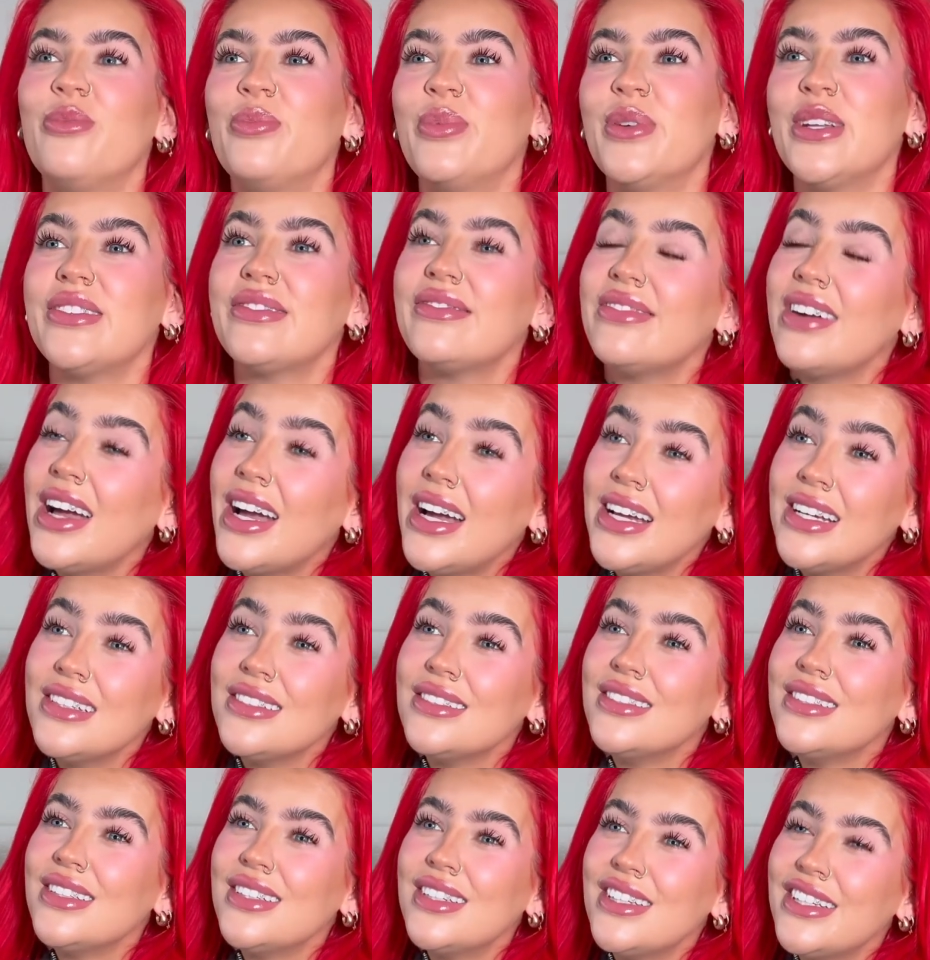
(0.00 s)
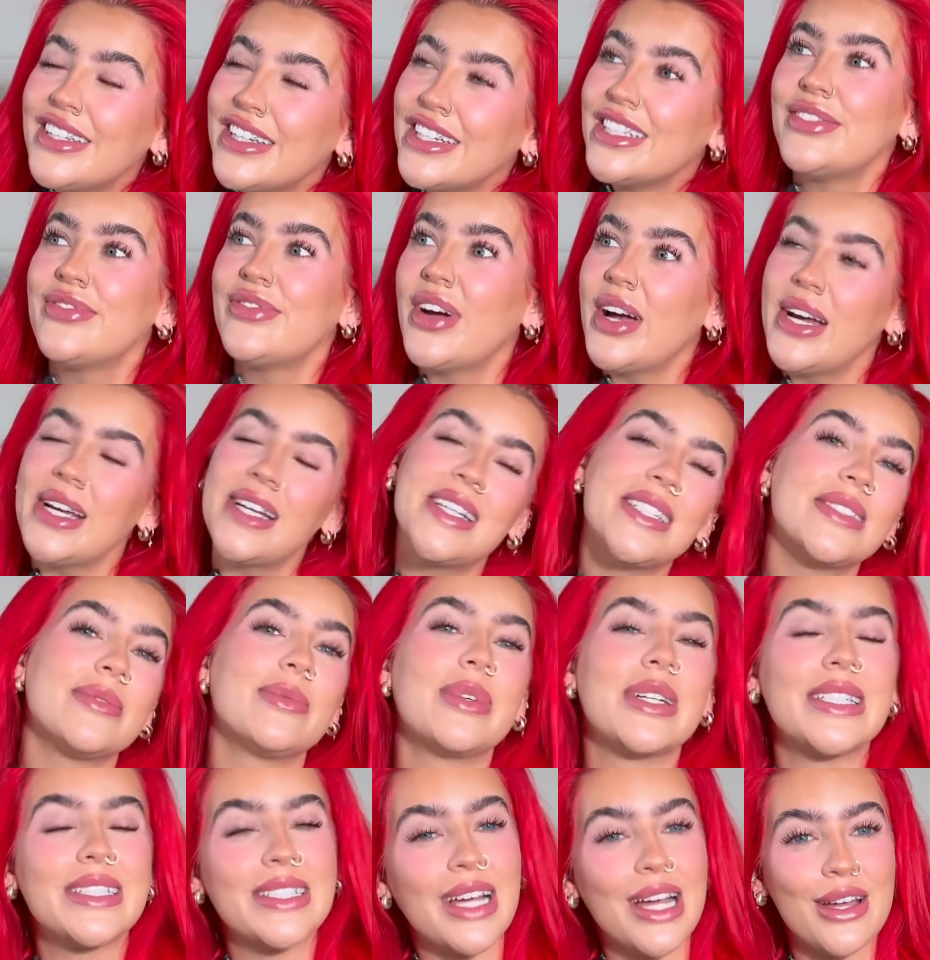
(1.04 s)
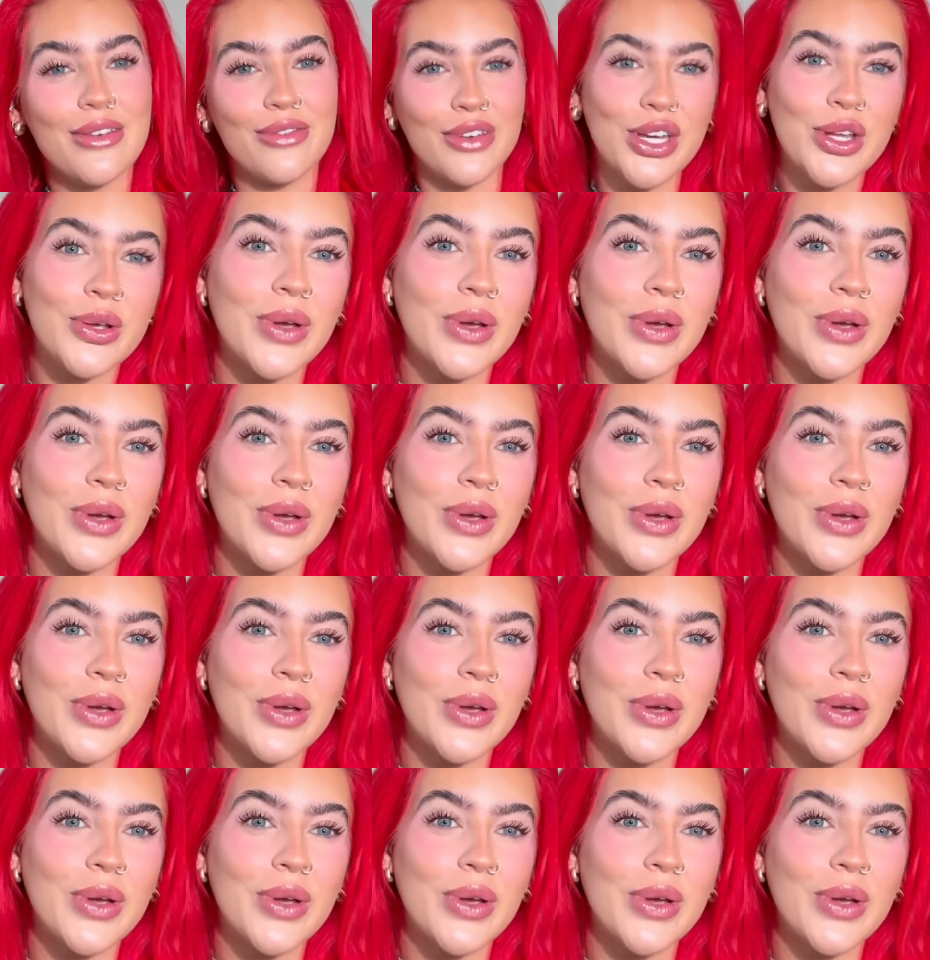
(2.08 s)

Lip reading: but it's fine. It's fine because I'm excited for new